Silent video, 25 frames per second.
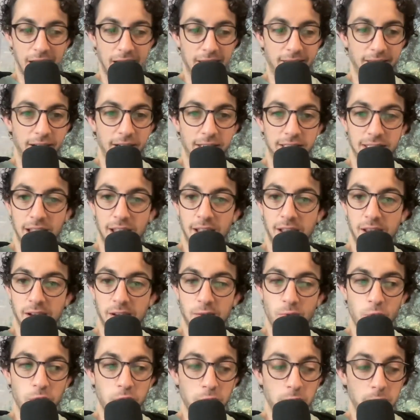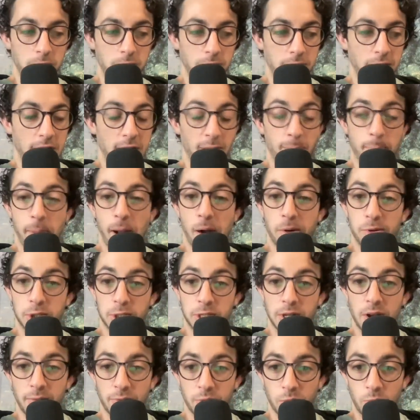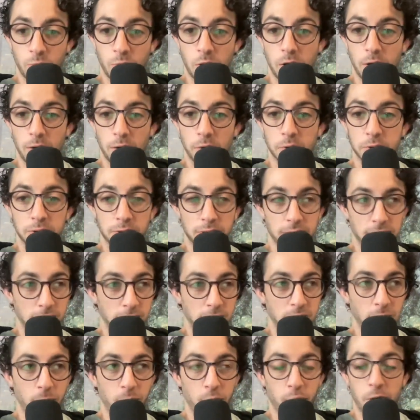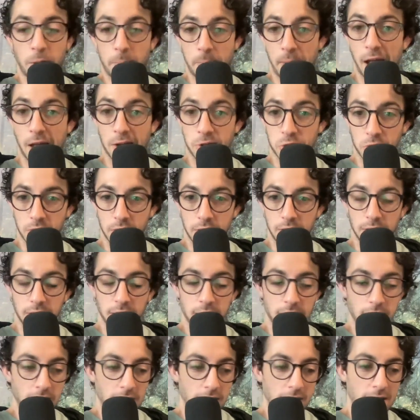and then a 10, which is kind of bouncing off the walls, similar to Patrick here.